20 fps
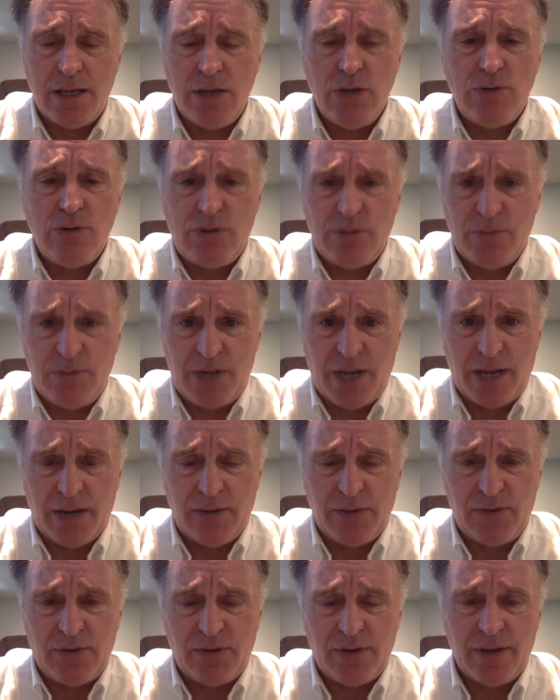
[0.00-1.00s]
YouTube
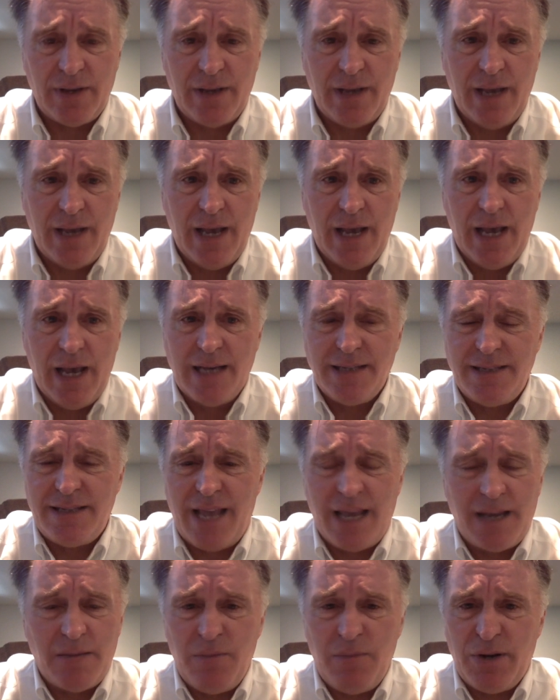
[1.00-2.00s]
channels
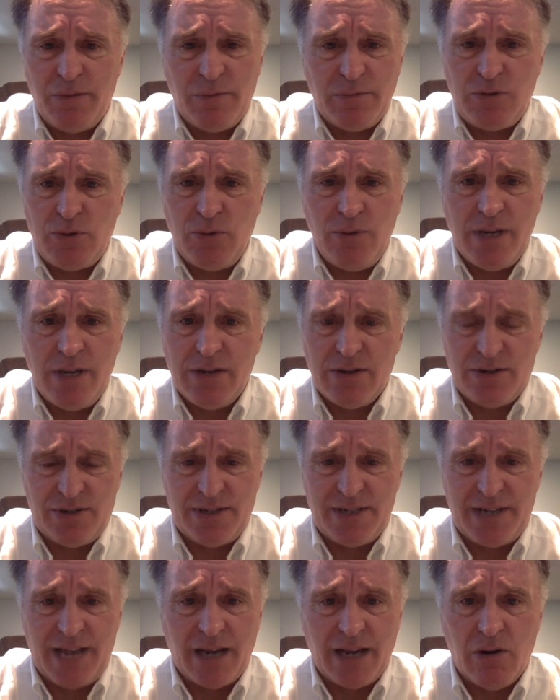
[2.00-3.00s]
take a minimum 2 years
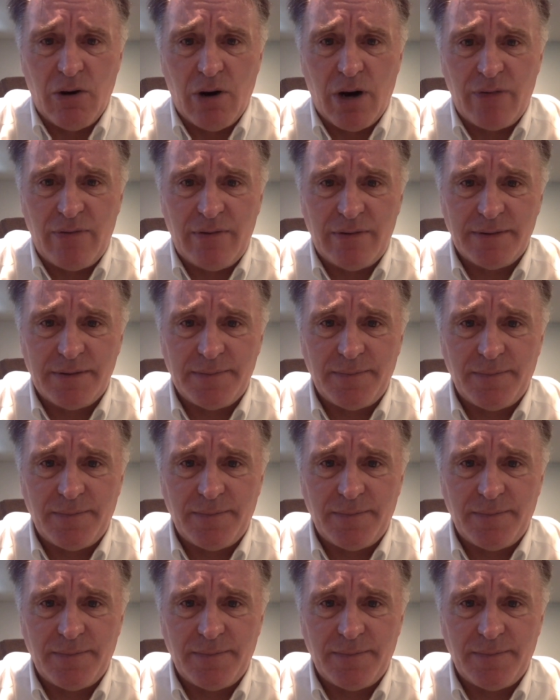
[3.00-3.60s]
to take off.